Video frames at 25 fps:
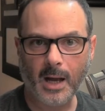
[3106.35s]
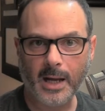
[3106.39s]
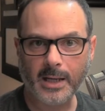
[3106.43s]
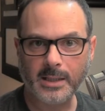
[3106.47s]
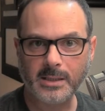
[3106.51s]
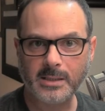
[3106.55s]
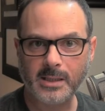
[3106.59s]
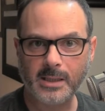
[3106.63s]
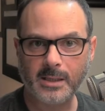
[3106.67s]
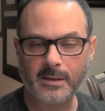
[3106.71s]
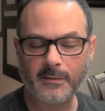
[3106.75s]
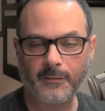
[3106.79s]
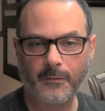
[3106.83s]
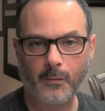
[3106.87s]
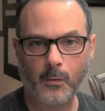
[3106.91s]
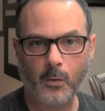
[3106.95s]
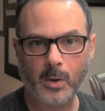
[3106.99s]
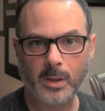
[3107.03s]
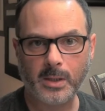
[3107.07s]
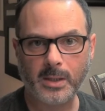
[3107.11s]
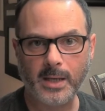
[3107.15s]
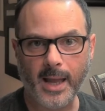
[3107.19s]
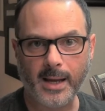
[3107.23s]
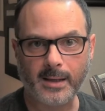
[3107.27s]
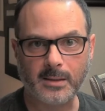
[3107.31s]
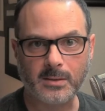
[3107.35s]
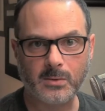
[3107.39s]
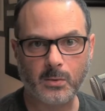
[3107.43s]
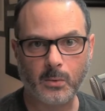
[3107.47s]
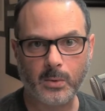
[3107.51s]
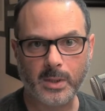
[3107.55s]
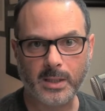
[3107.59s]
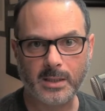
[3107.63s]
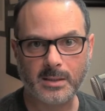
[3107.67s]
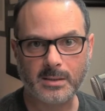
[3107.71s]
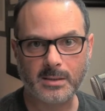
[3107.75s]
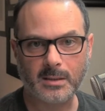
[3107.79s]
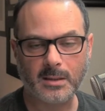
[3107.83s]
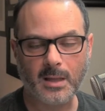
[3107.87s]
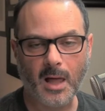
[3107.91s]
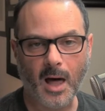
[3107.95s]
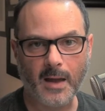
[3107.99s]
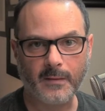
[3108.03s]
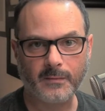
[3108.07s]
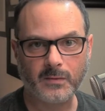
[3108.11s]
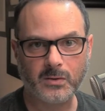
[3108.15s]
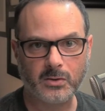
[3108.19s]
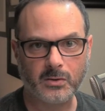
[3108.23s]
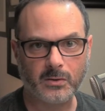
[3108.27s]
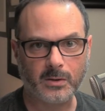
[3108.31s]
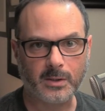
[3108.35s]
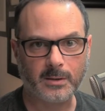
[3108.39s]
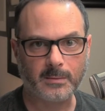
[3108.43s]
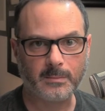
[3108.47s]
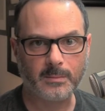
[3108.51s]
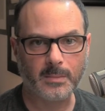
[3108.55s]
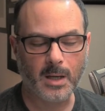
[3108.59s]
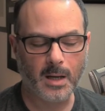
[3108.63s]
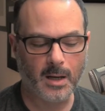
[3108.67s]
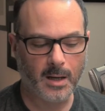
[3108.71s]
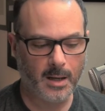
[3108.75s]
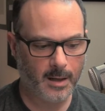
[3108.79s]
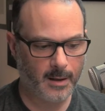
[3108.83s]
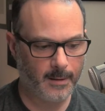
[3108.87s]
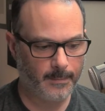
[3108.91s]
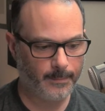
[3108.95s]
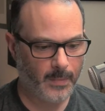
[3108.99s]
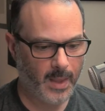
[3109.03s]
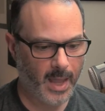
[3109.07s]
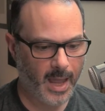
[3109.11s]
idea for next week's live stream um,